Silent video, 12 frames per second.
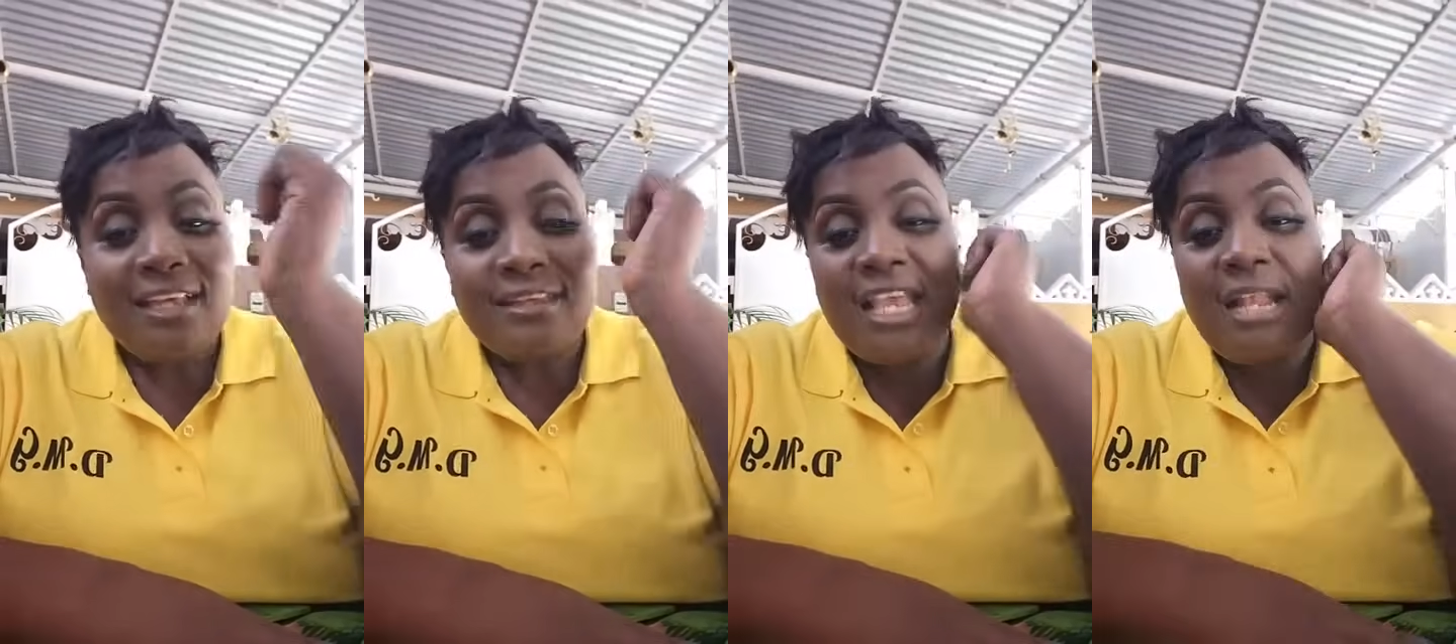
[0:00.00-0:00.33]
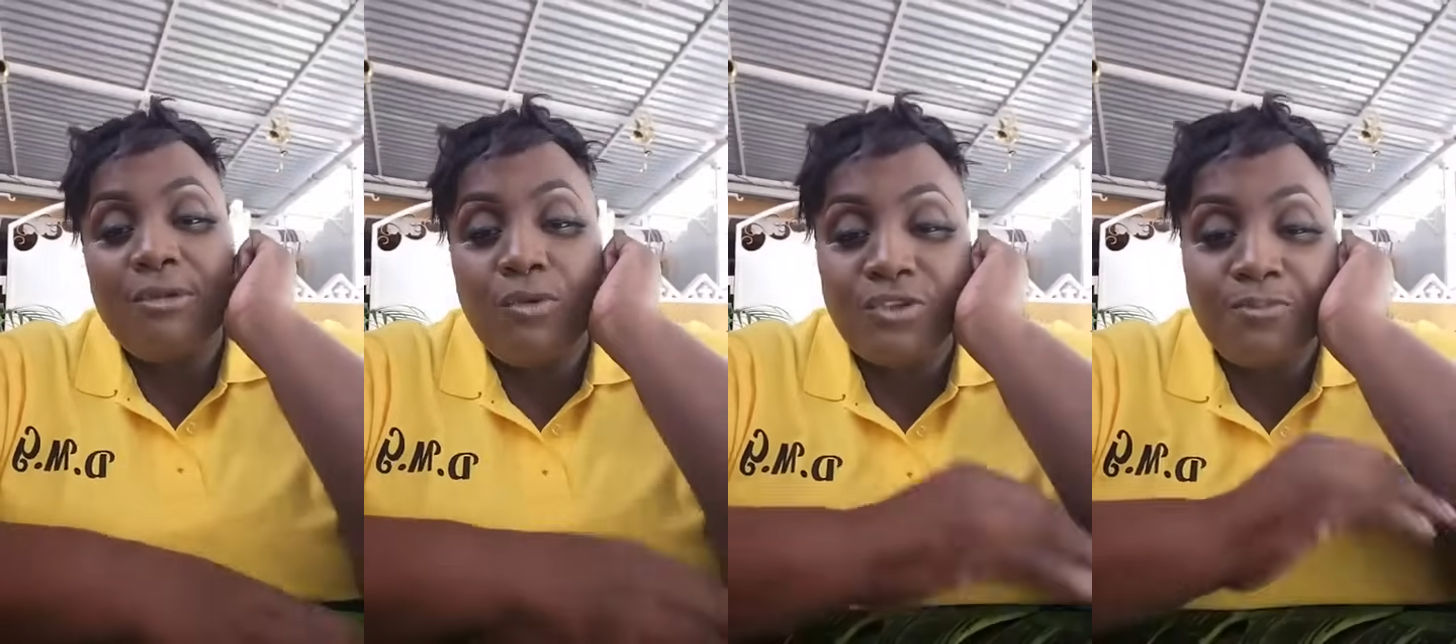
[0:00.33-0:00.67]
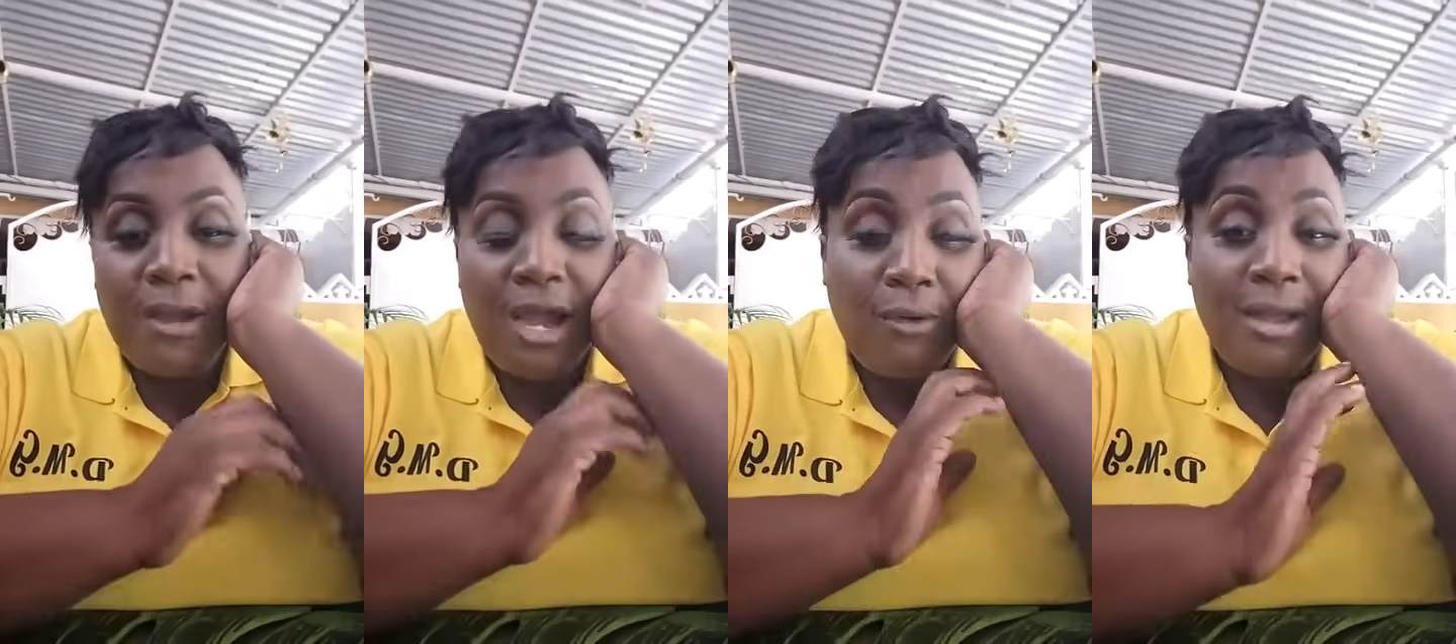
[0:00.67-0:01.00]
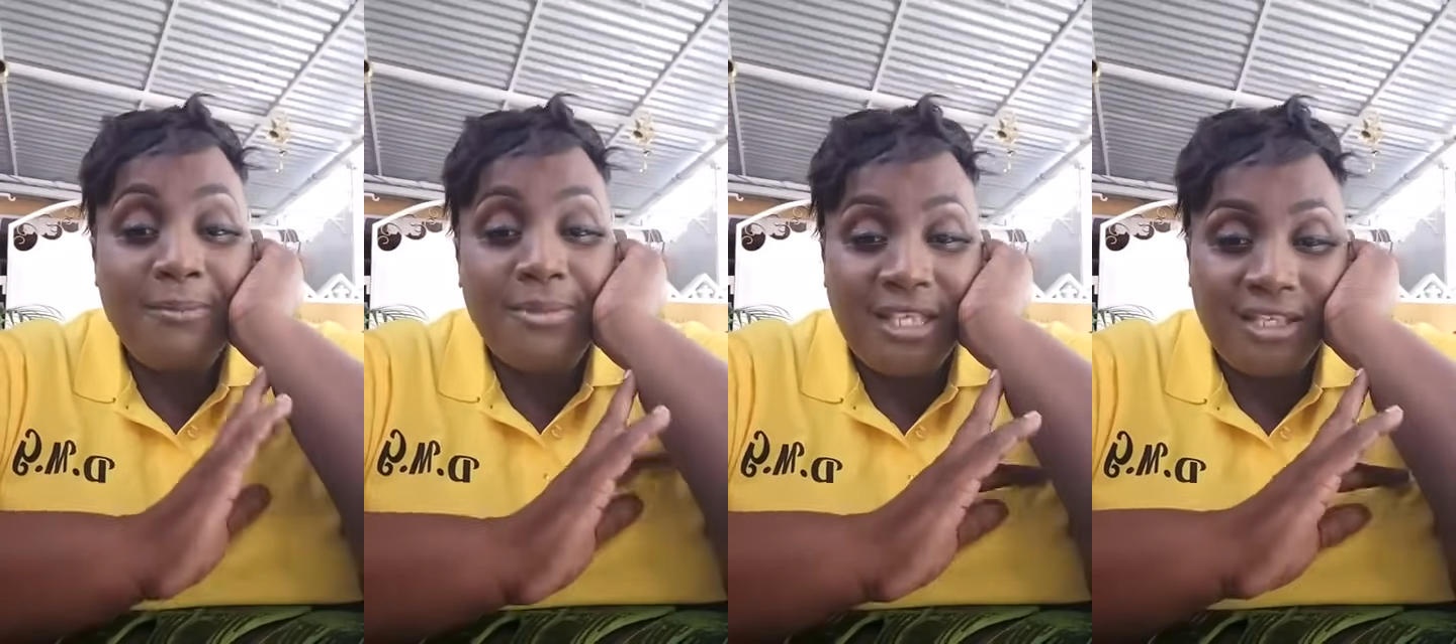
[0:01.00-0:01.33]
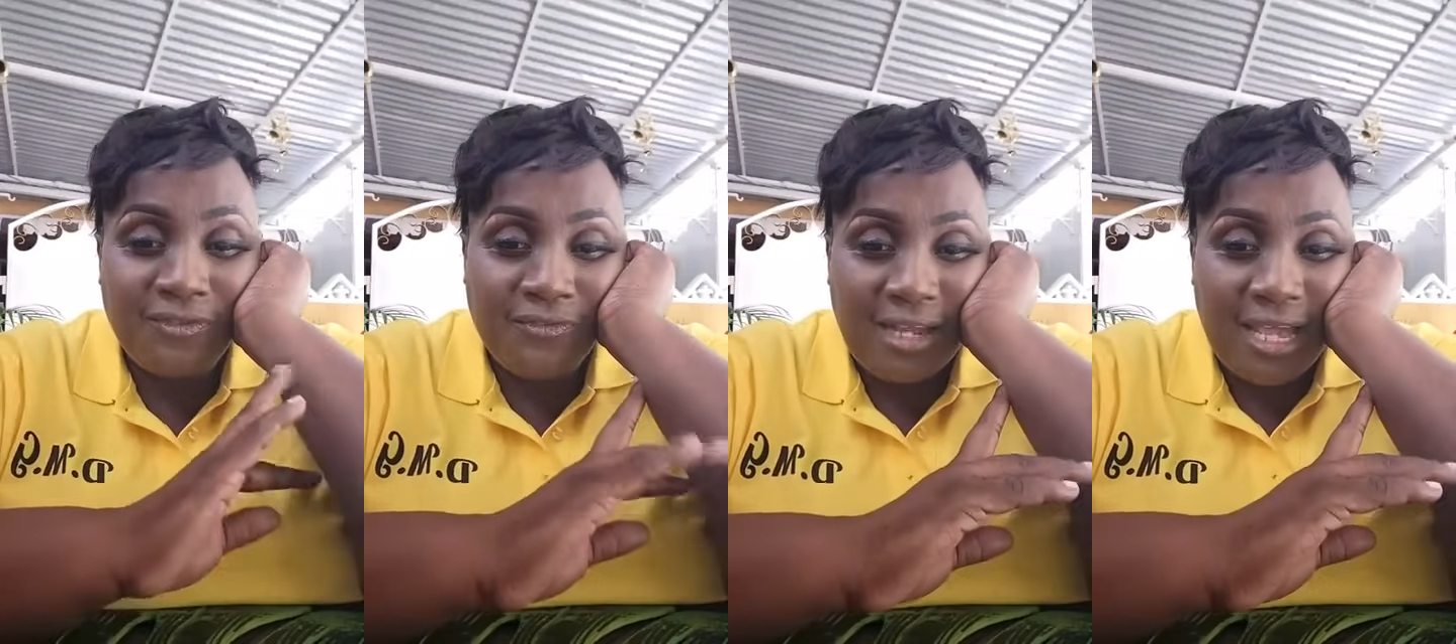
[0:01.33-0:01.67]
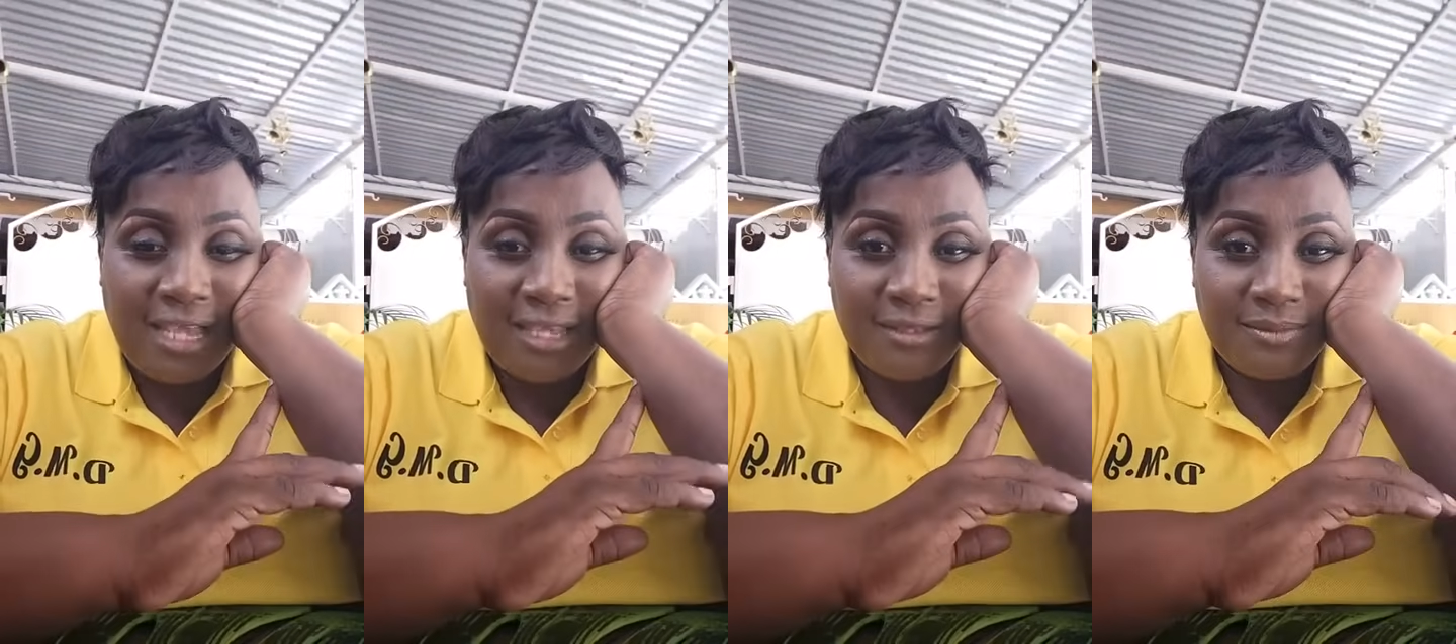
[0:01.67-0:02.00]
Tell me which part want bees
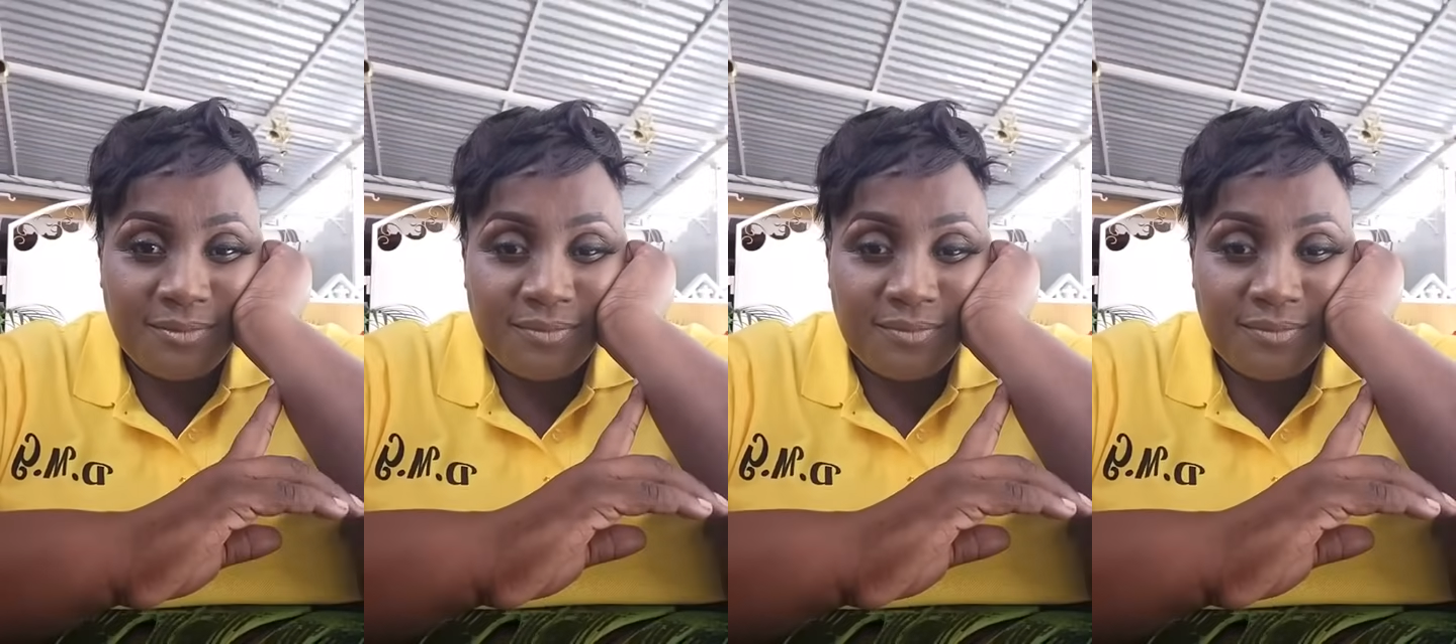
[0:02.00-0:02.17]
fly.